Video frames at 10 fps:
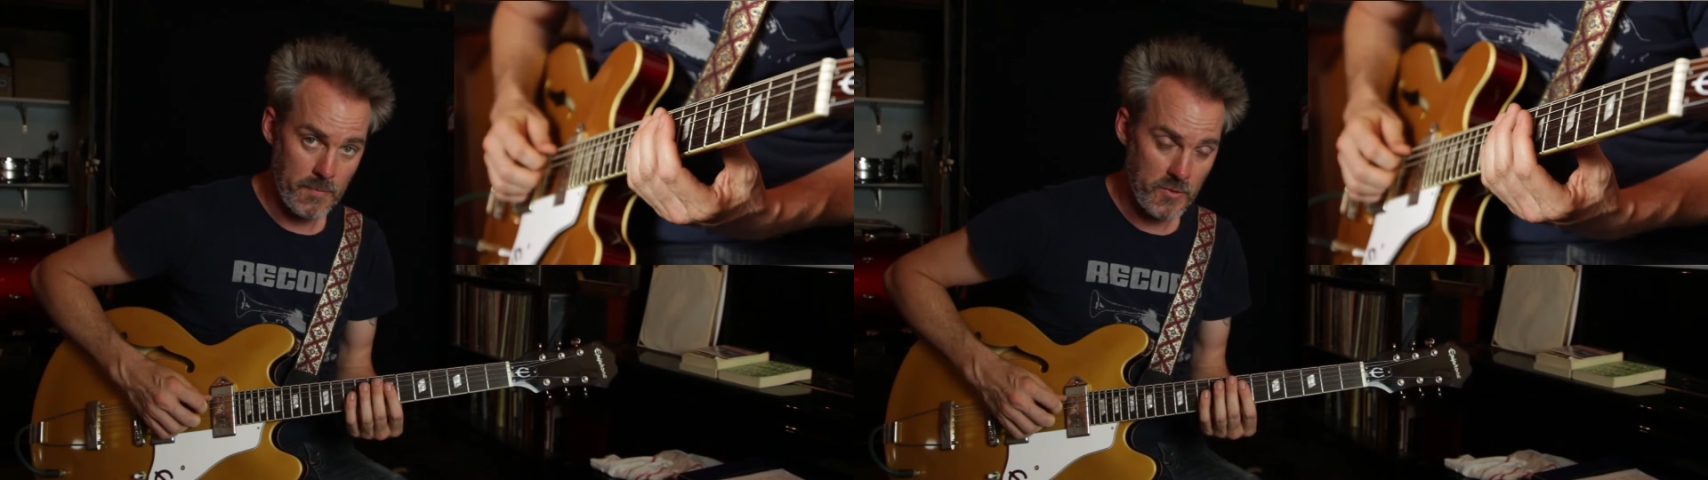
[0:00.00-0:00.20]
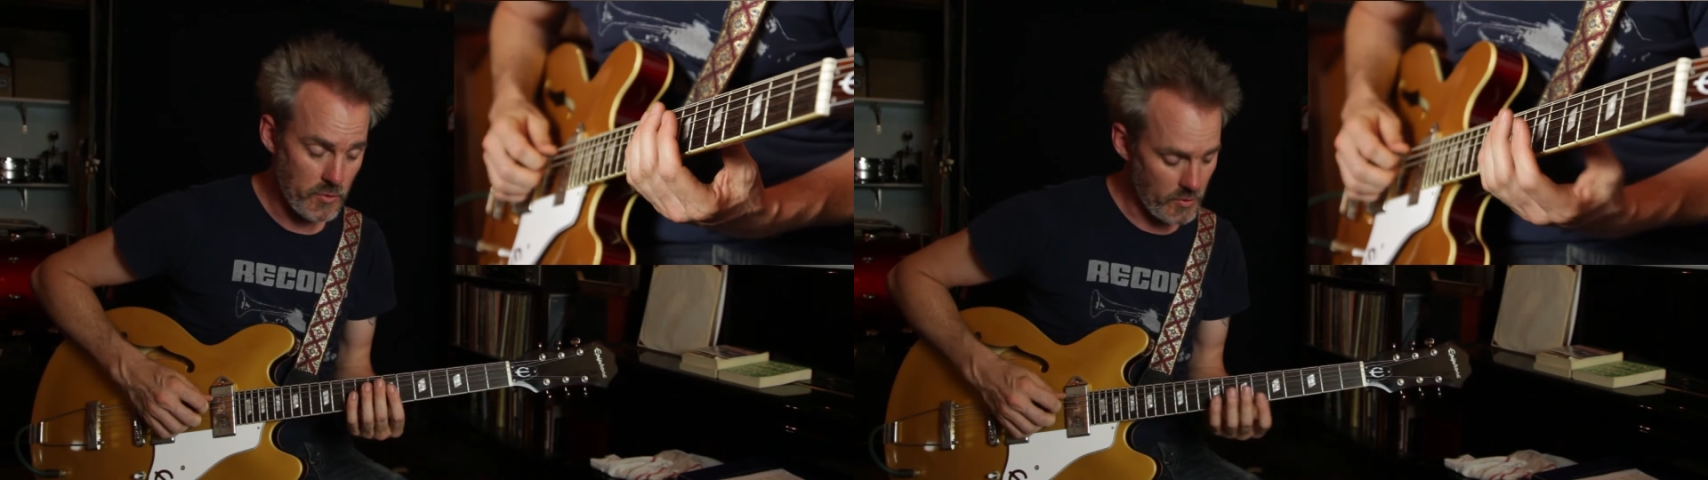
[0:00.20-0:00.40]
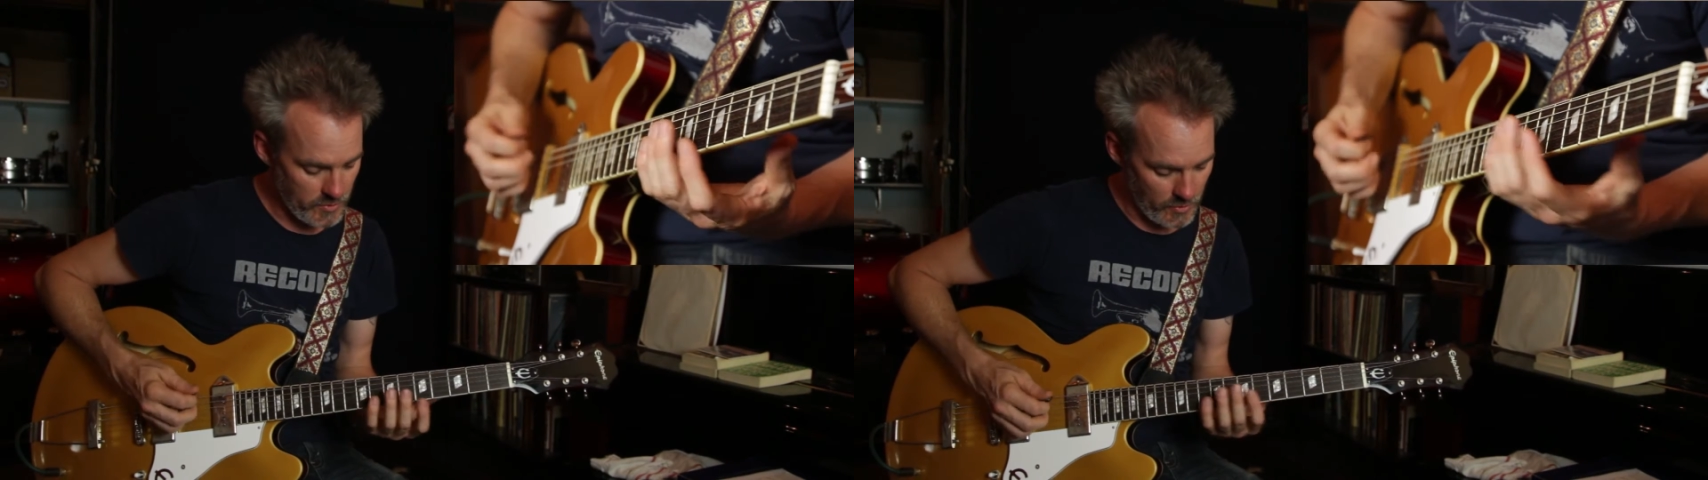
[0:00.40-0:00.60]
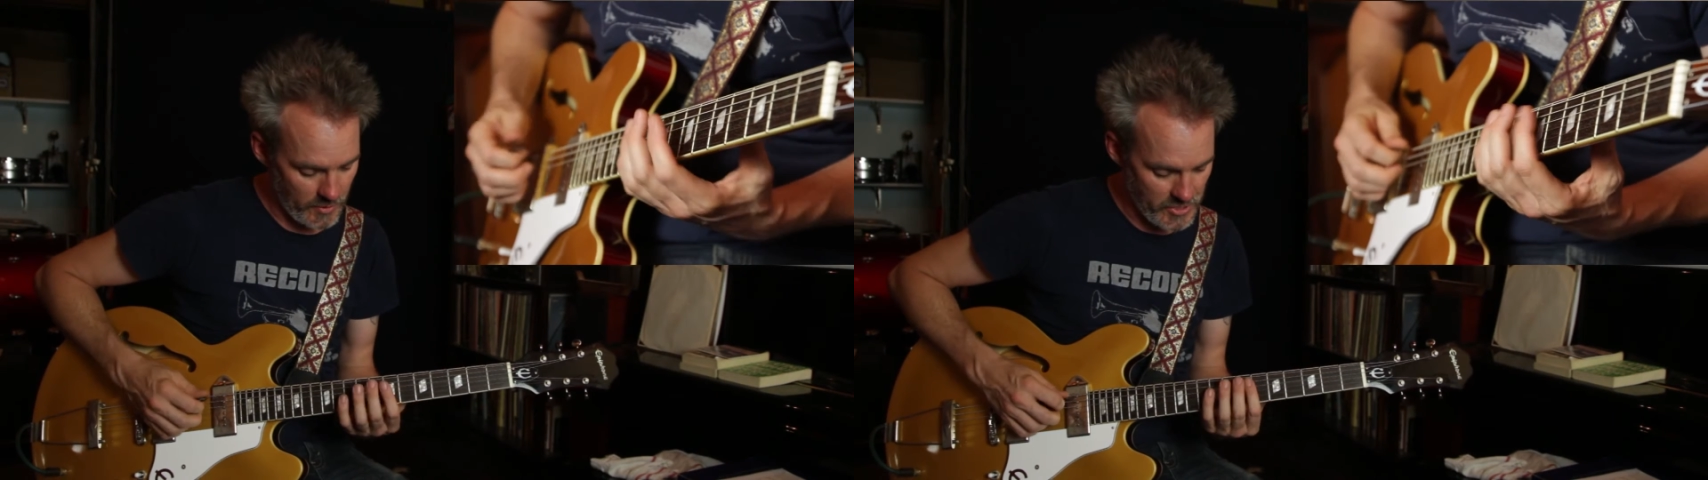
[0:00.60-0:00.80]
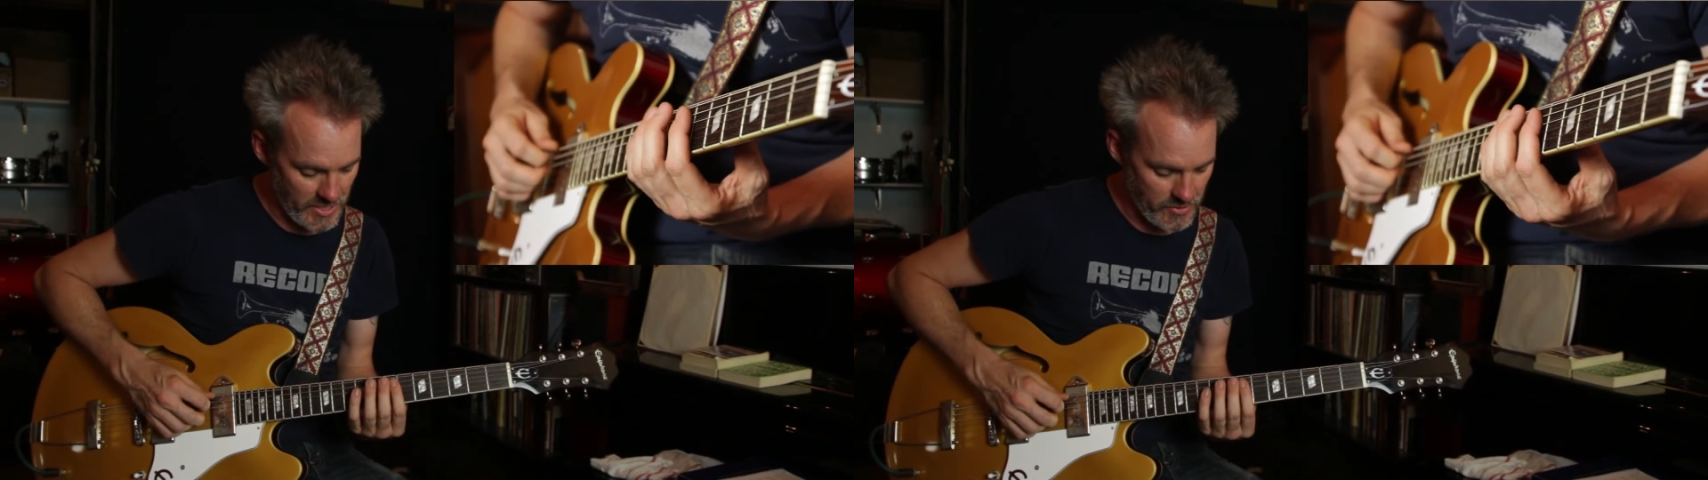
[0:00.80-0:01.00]
notes on
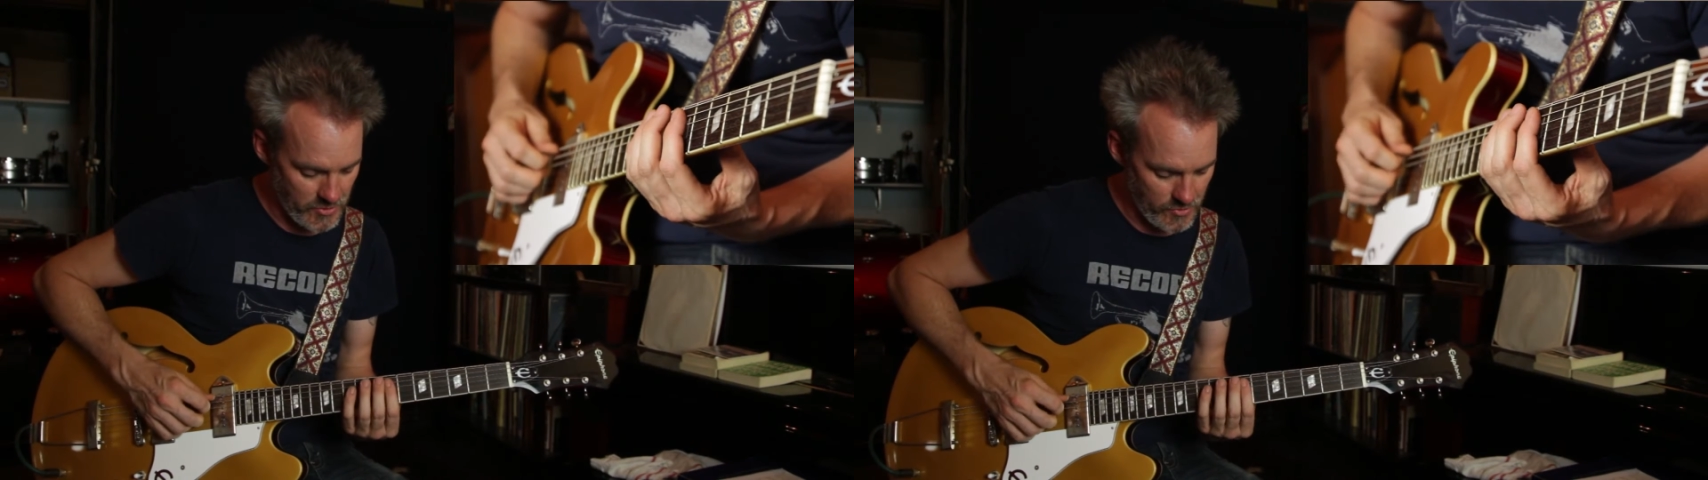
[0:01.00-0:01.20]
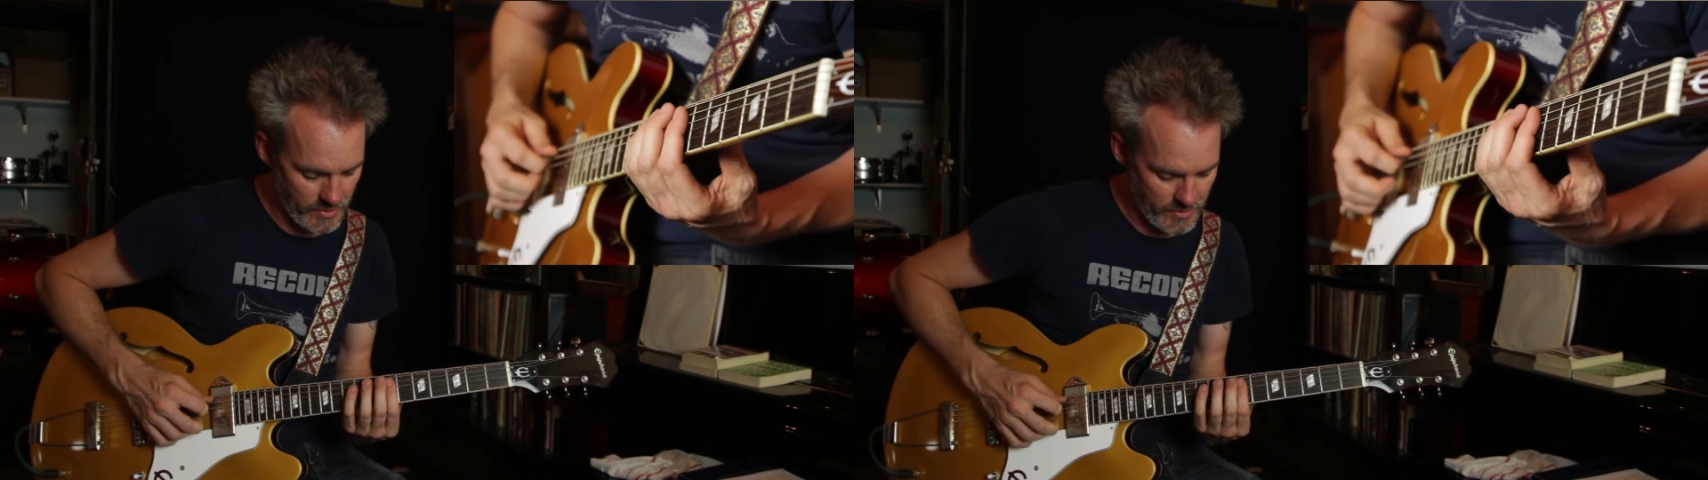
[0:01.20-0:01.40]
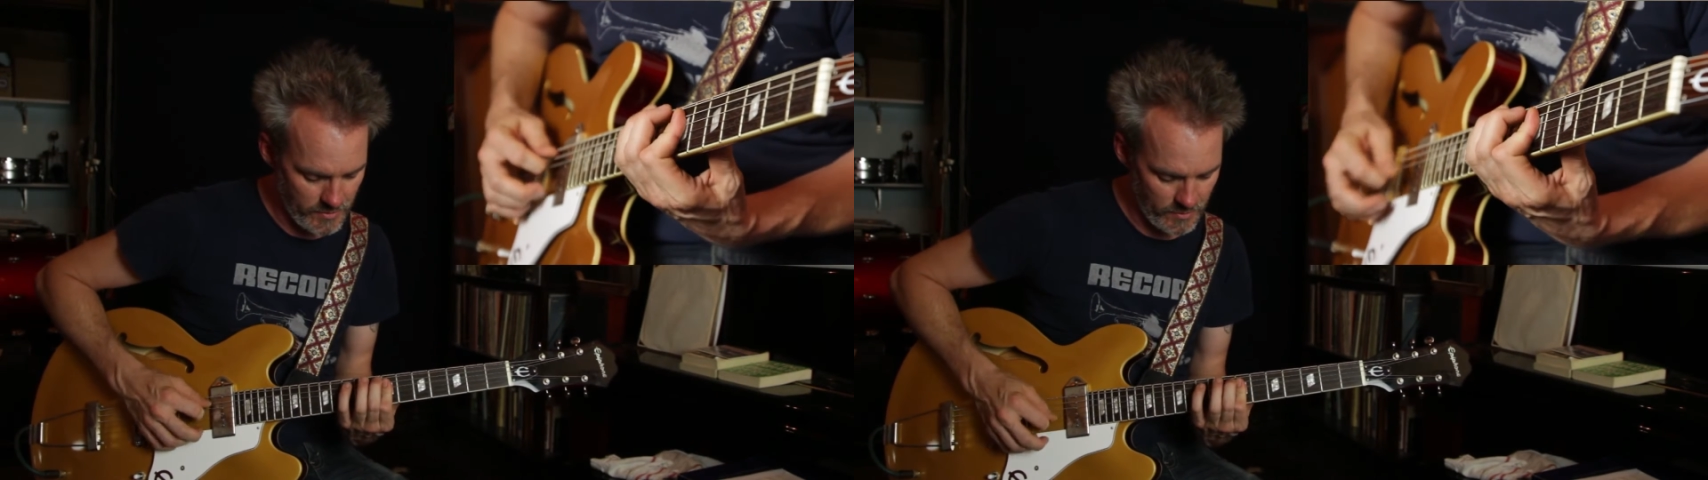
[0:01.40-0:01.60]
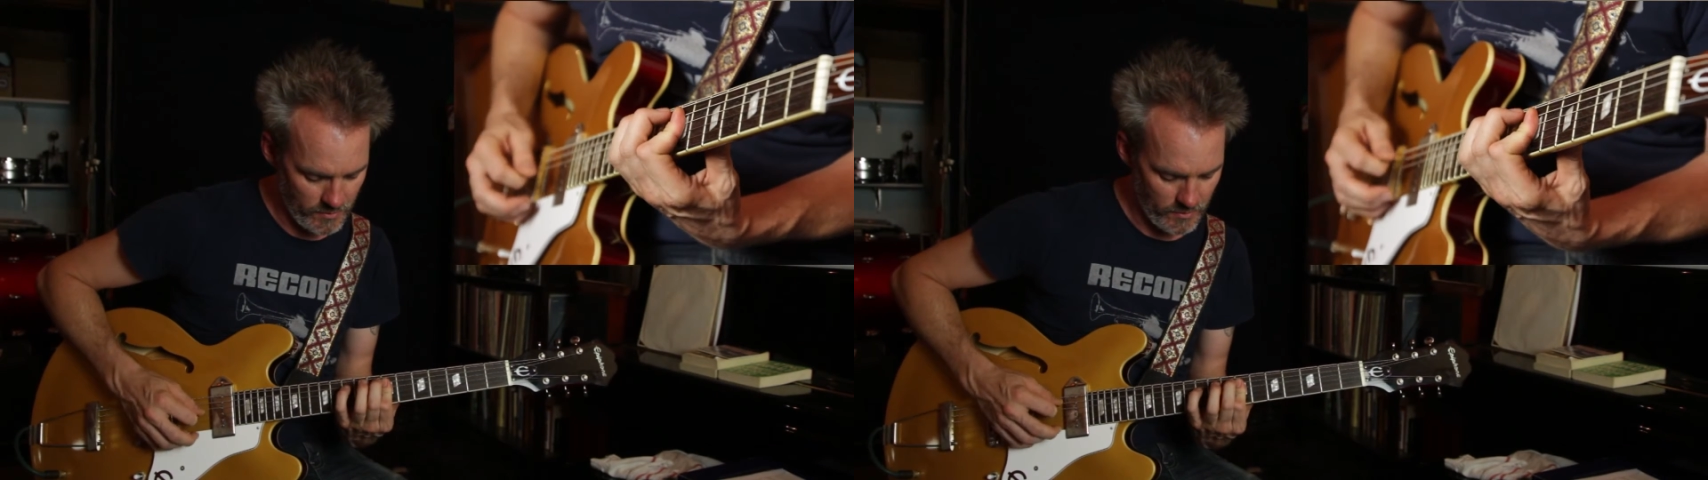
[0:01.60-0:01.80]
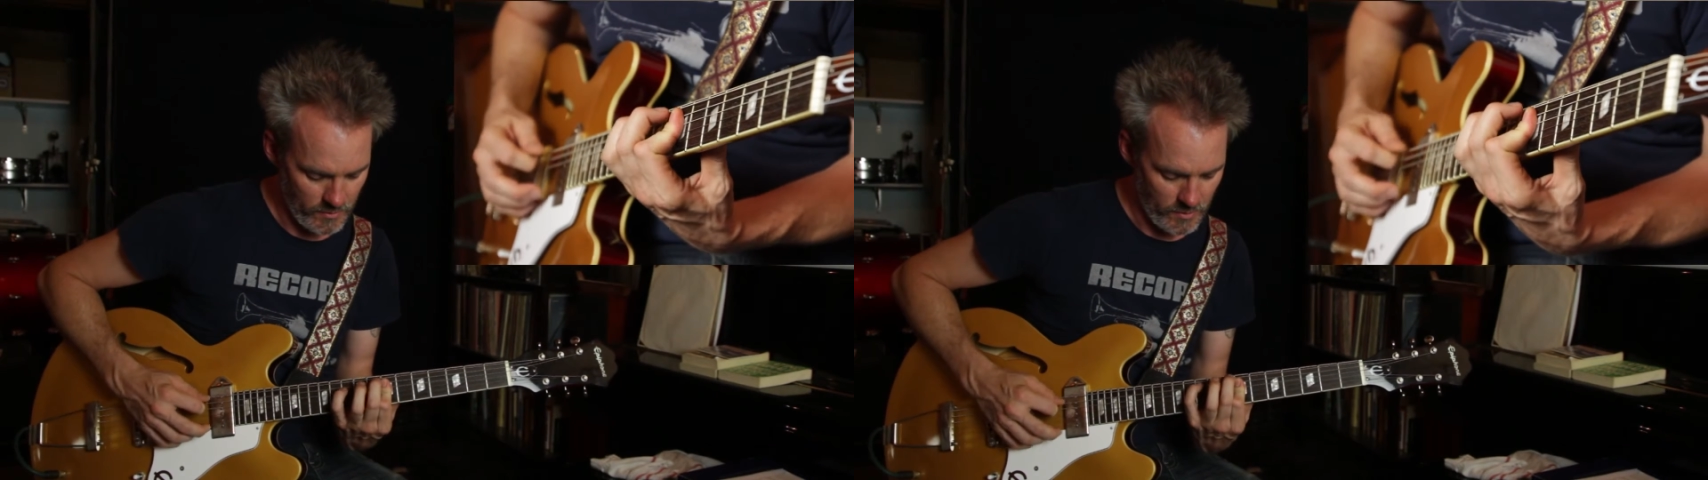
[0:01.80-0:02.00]
adjacent strings,
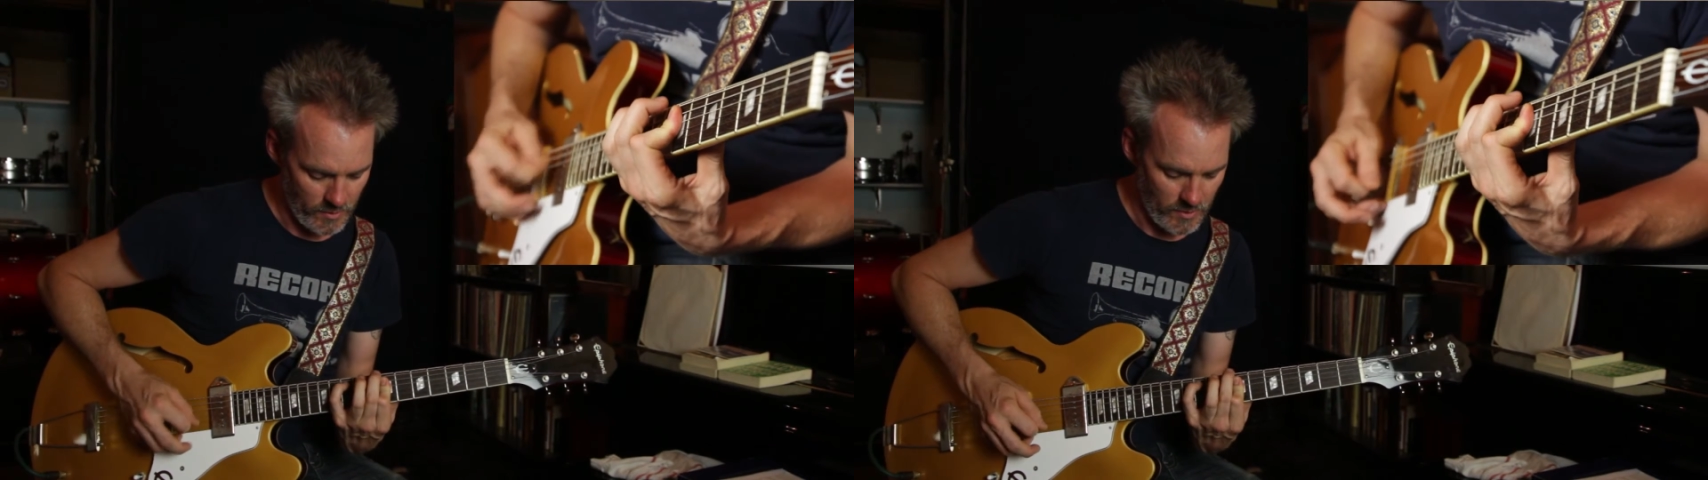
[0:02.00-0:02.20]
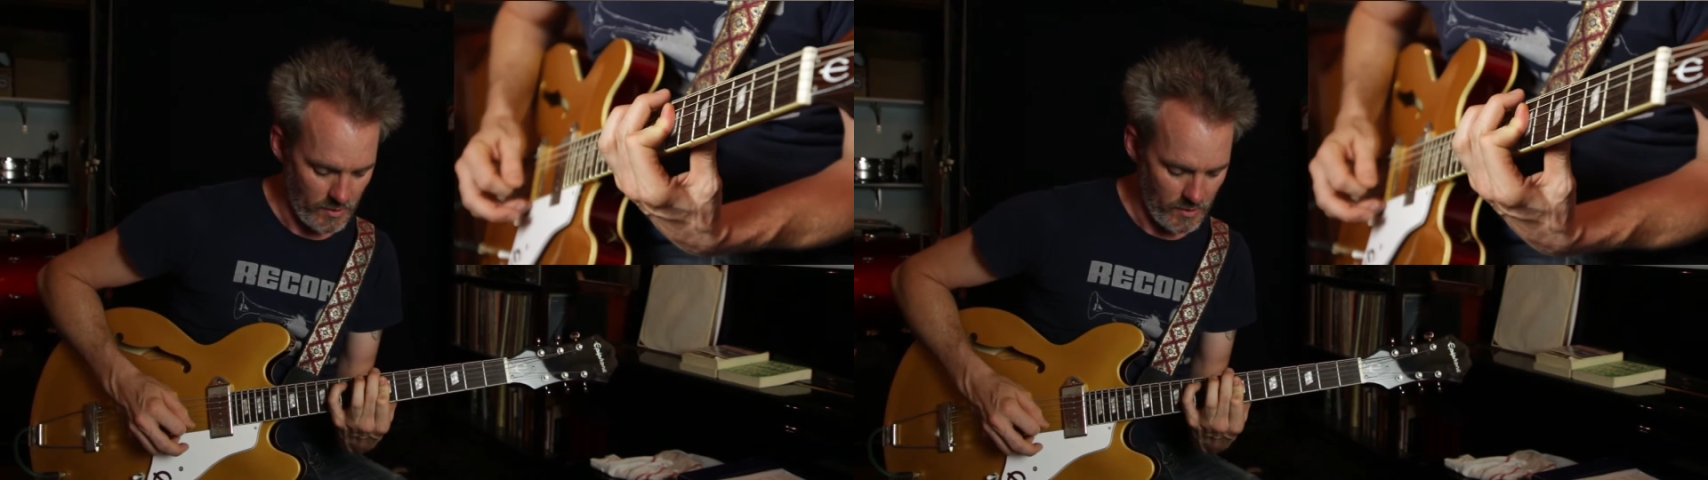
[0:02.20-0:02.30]
and